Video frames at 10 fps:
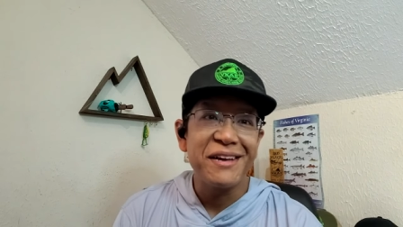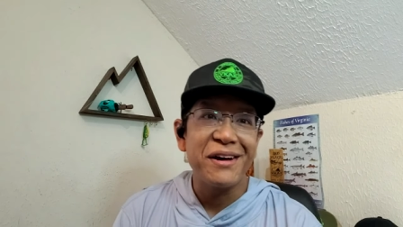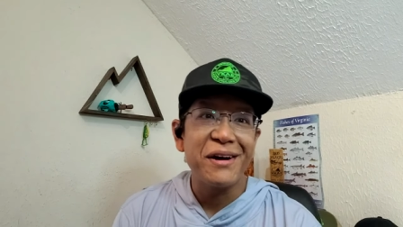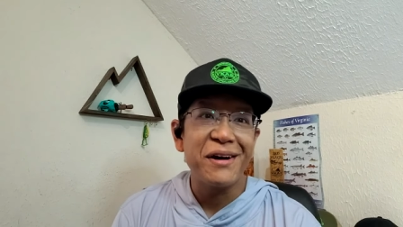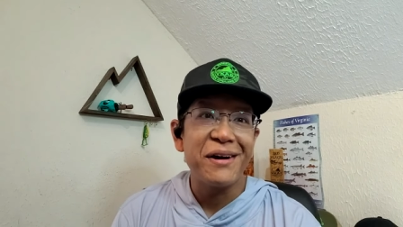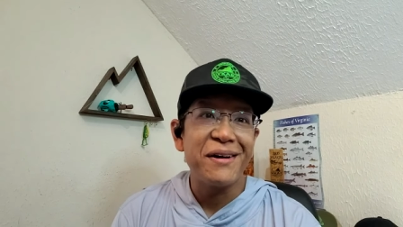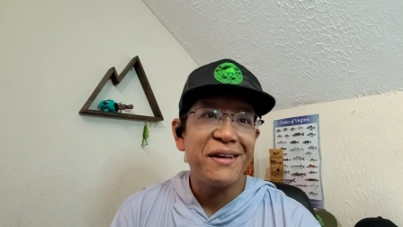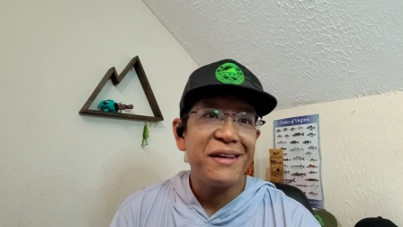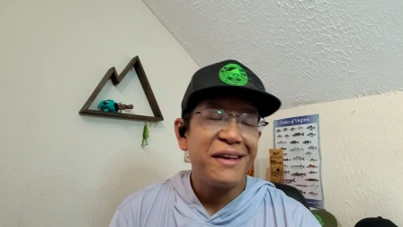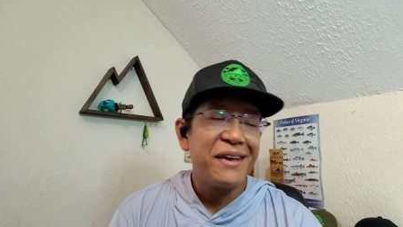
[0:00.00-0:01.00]
Uh,
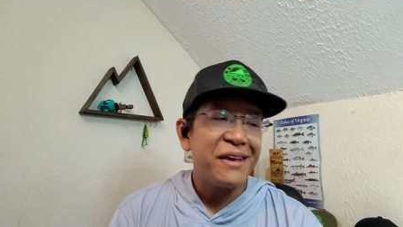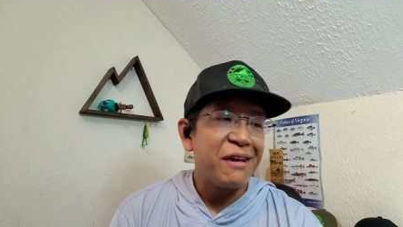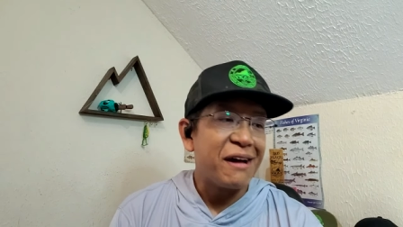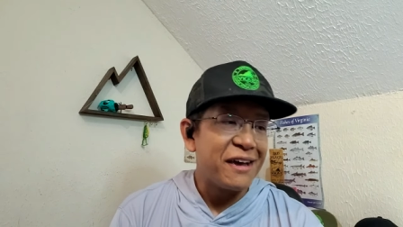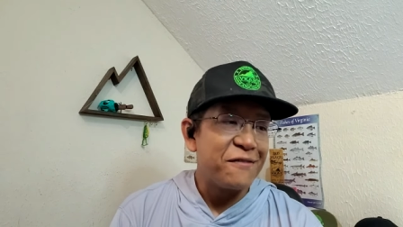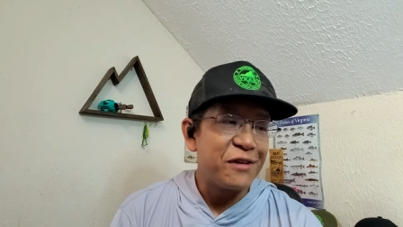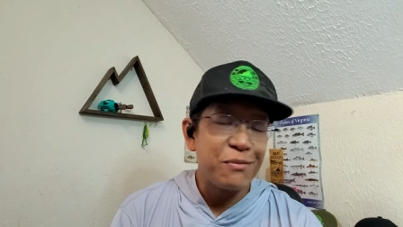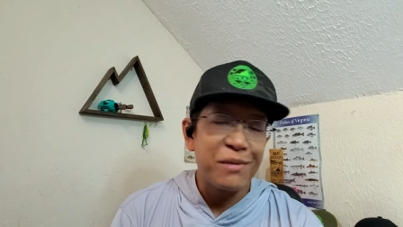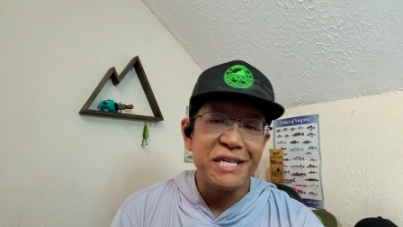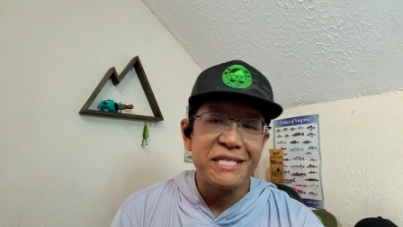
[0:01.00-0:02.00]
you know, I have
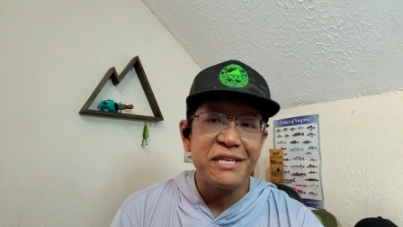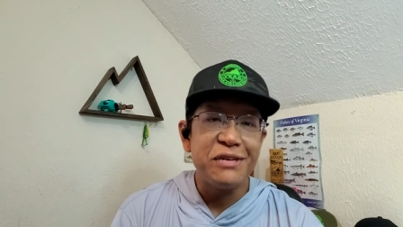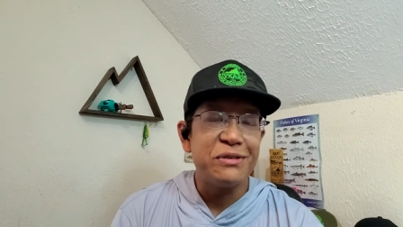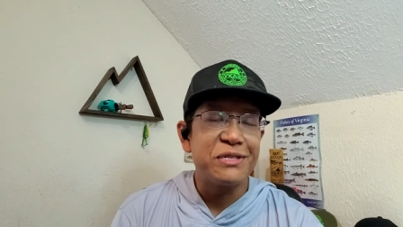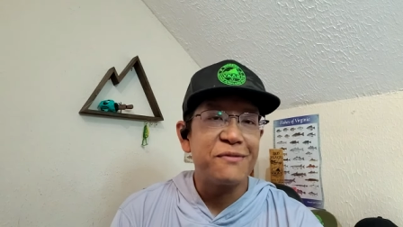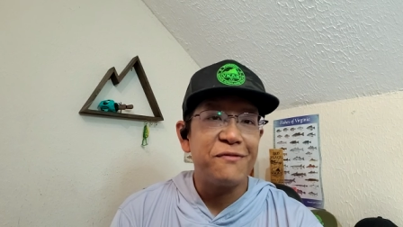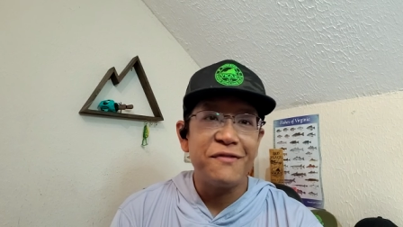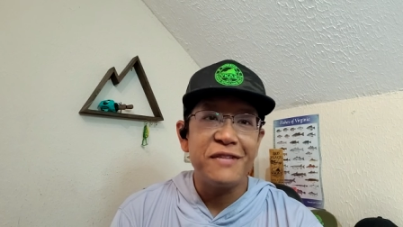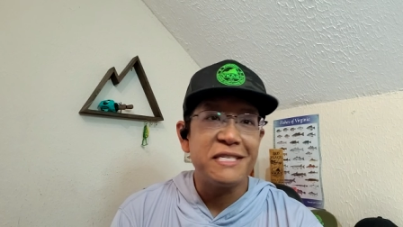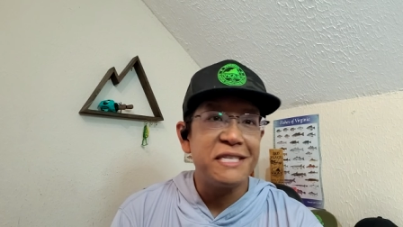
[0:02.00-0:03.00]
other buddies that use
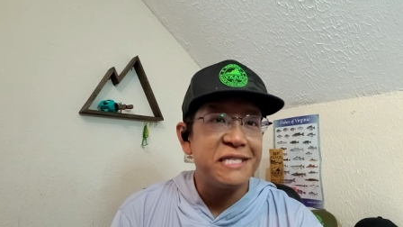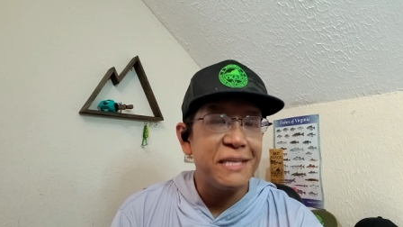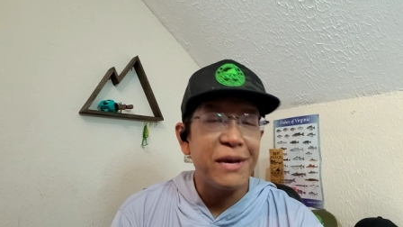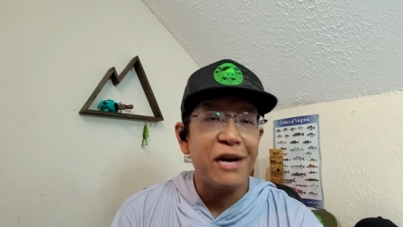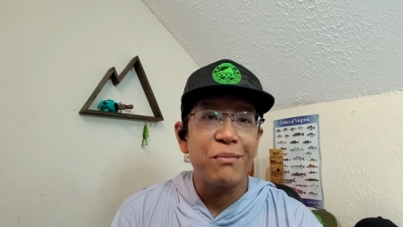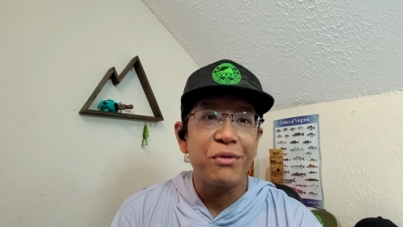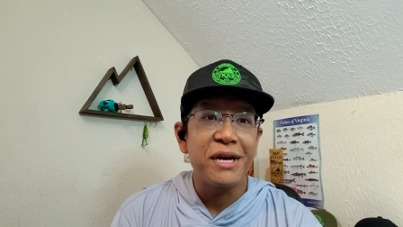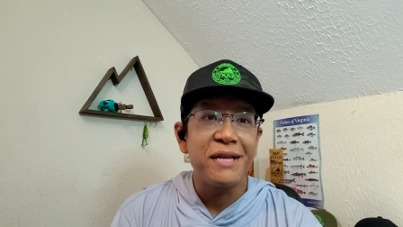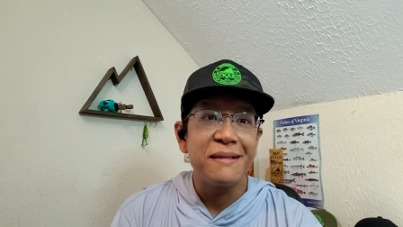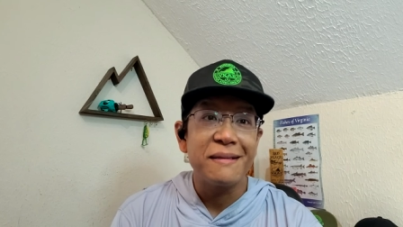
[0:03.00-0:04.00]
fifty, sixty pound
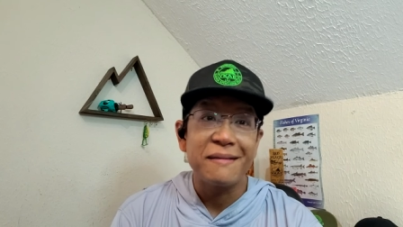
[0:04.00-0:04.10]
braid.